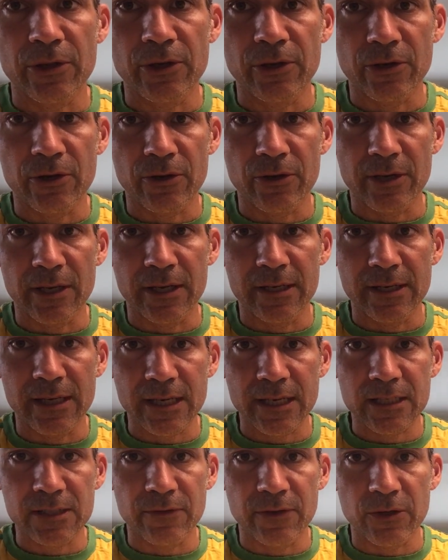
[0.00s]
your
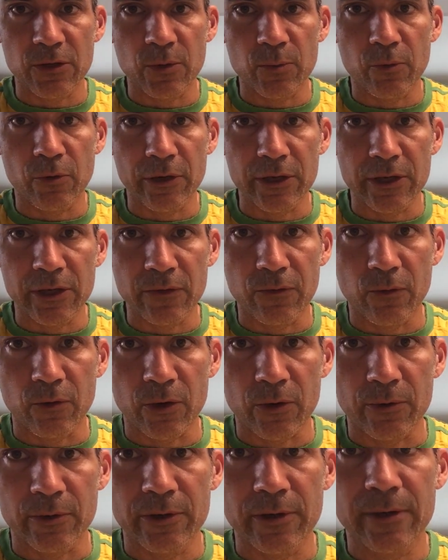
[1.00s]
index finger pointing
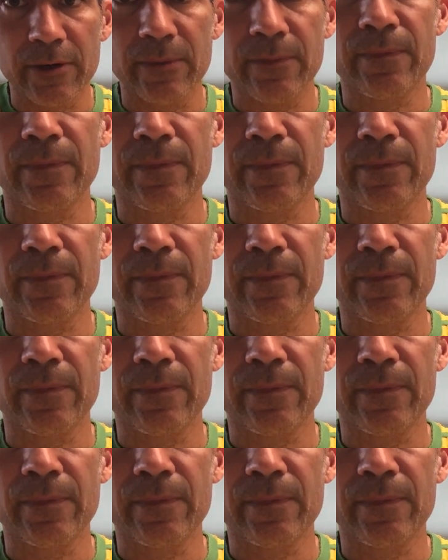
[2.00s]
forward.